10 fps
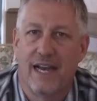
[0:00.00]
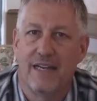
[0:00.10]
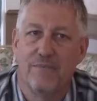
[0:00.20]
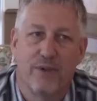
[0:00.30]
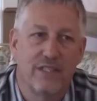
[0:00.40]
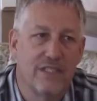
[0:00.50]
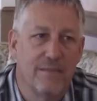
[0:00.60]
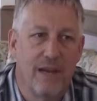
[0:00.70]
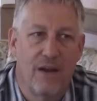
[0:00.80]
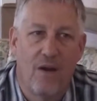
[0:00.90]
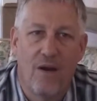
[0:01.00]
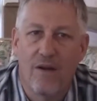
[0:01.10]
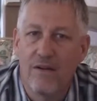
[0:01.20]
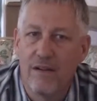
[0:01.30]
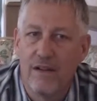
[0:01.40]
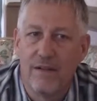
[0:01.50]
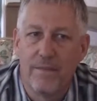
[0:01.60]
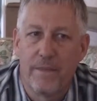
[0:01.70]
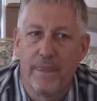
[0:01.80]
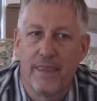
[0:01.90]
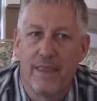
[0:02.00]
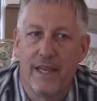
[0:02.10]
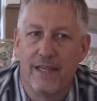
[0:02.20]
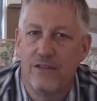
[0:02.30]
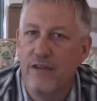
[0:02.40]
God impressed on my heart that